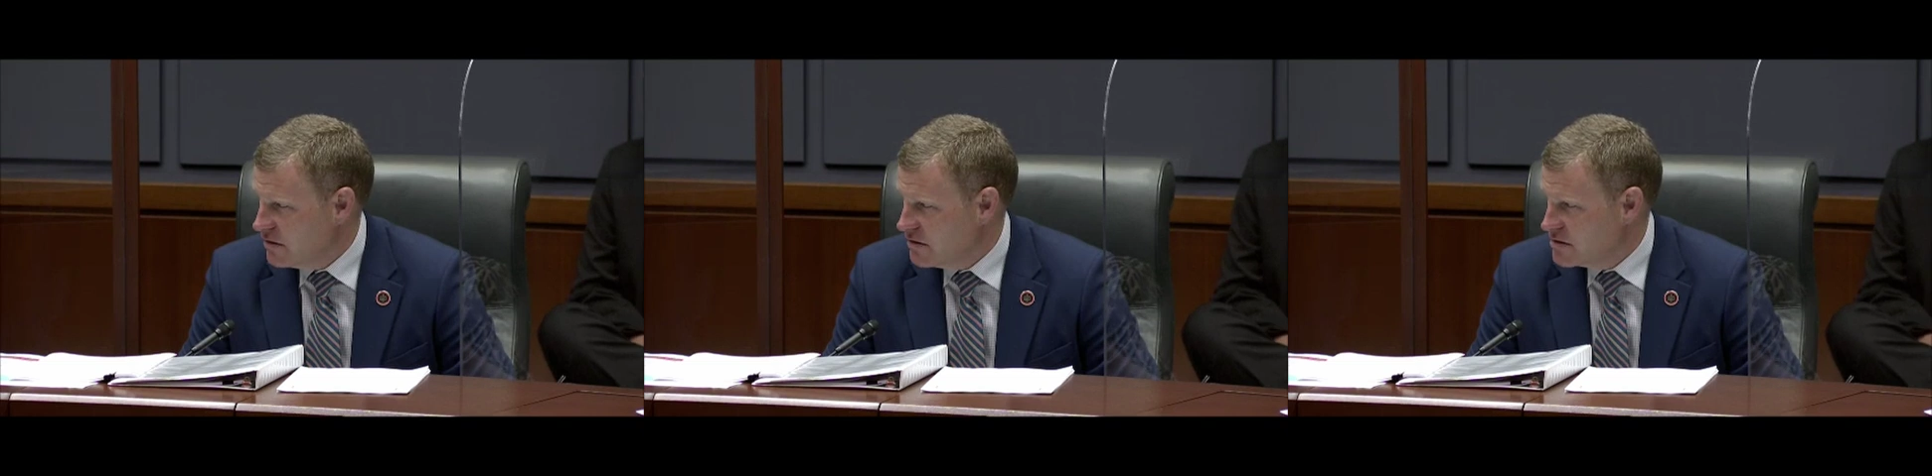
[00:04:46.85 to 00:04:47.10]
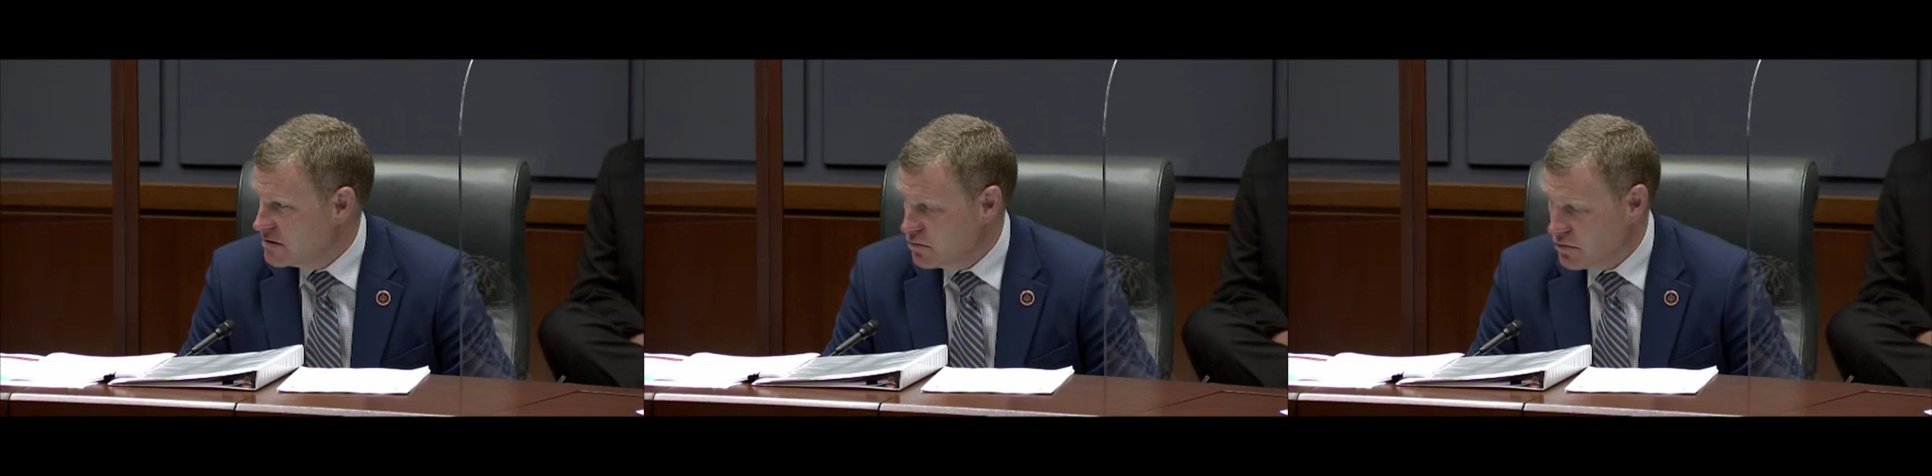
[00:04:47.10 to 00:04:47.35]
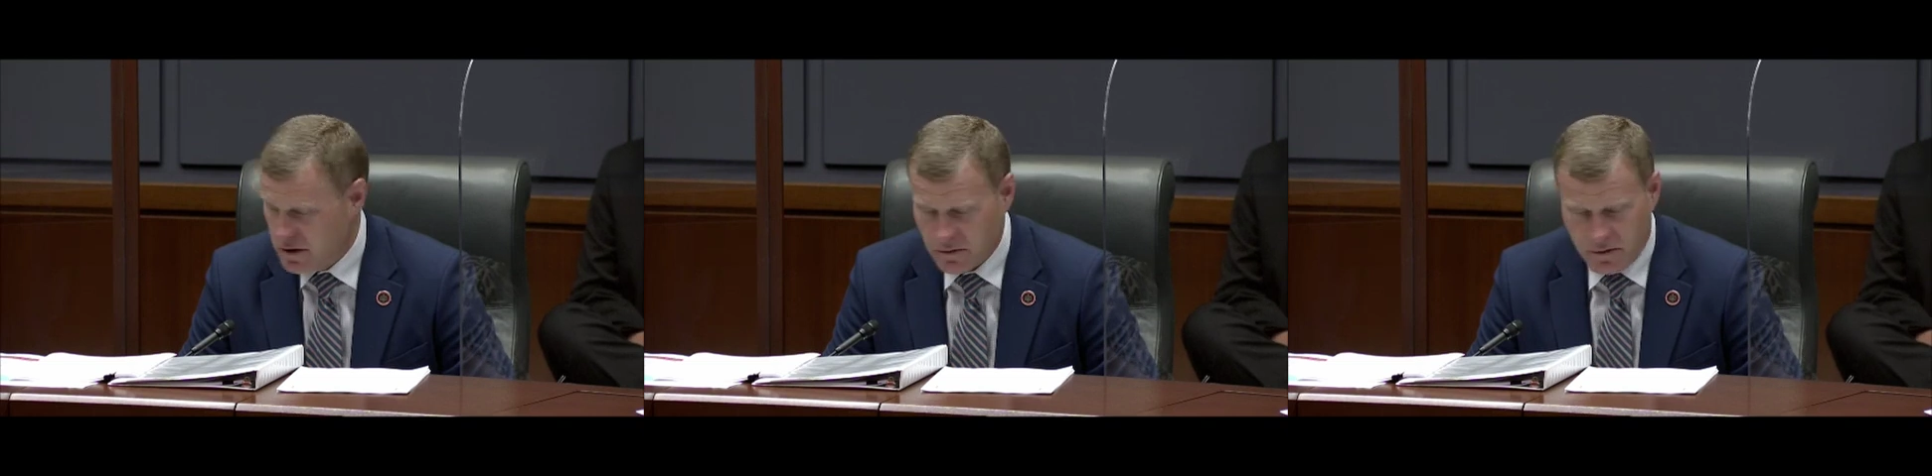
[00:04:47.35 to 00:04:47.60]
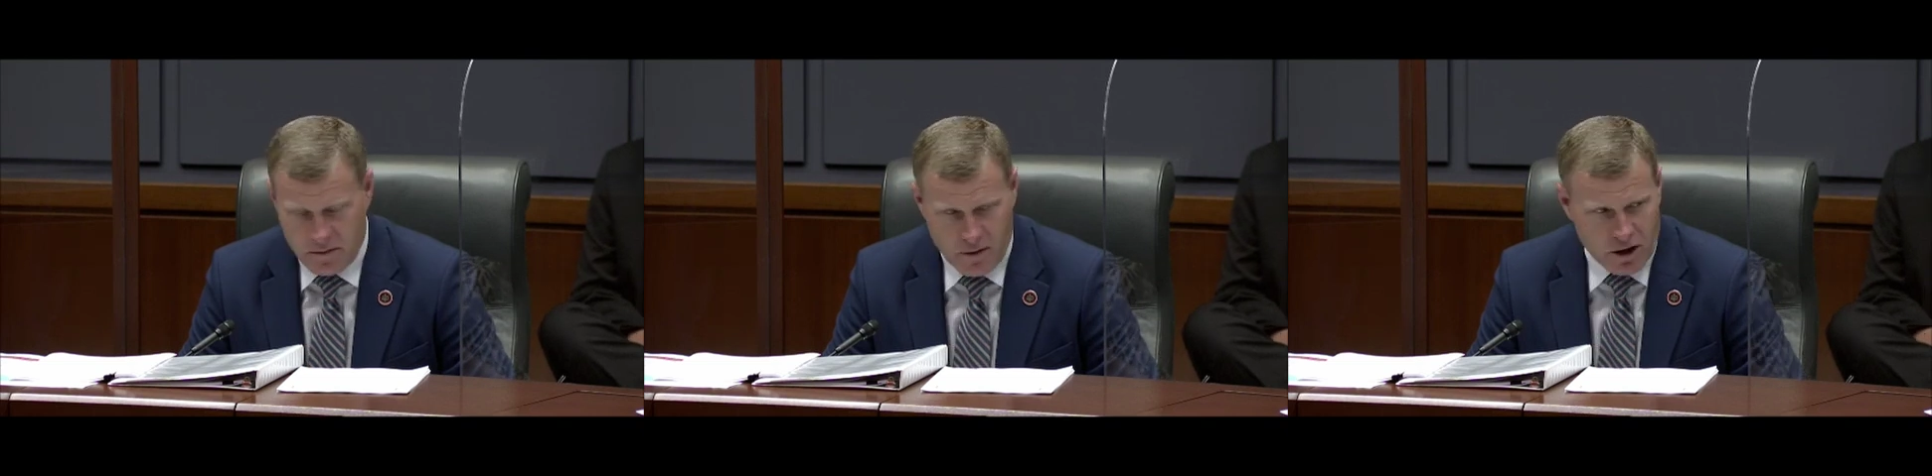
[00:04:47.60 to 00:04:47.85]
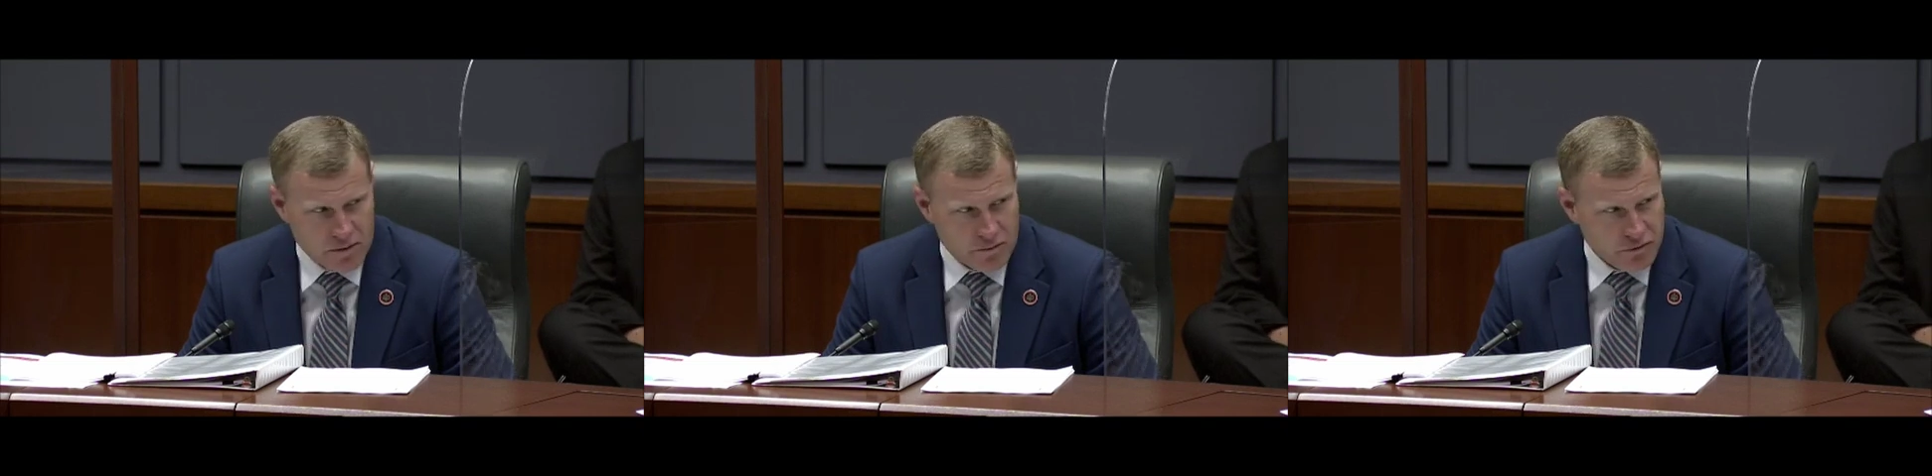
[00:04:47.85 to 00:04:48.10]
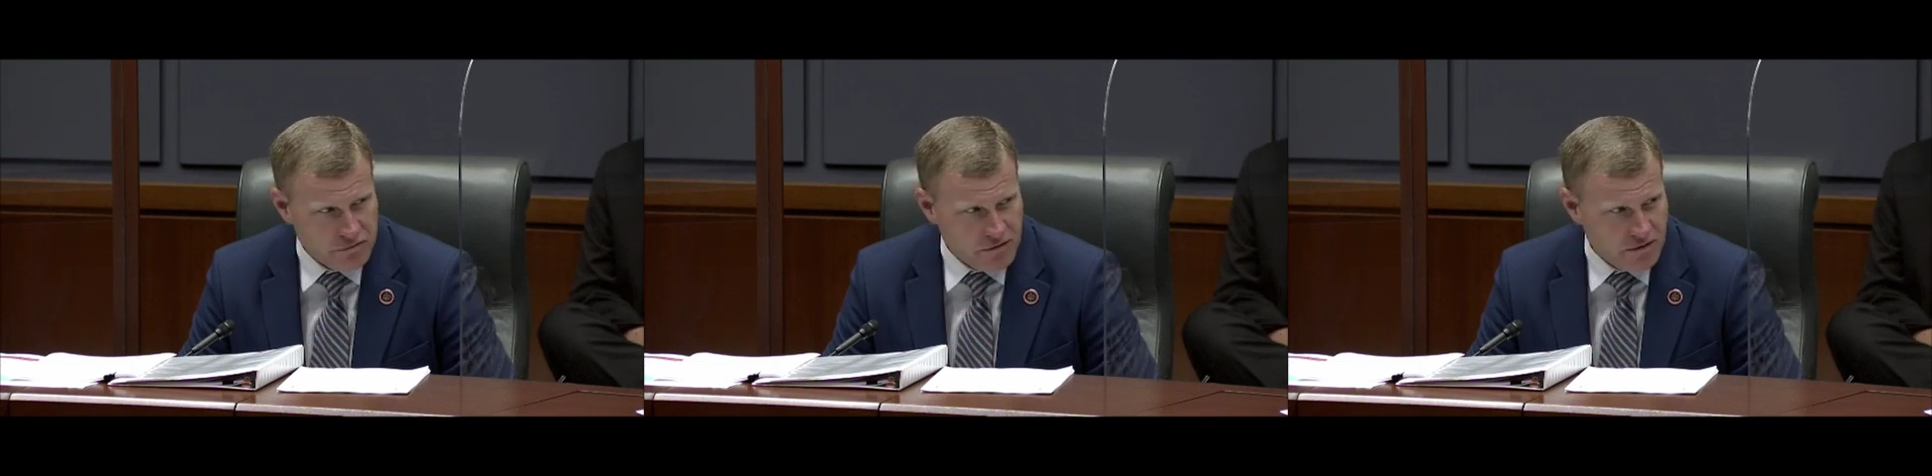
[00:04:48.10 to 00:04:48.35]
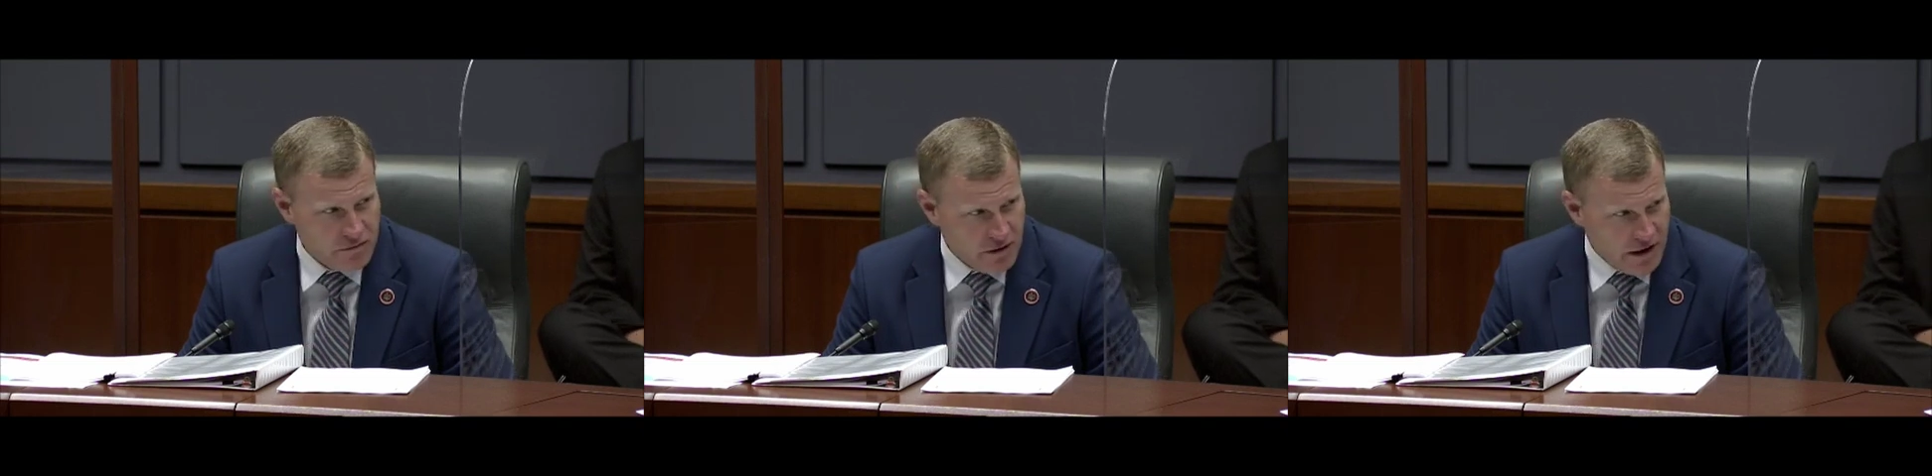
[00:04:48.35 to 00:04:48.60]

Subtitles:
and it's pretty remarkable stuff.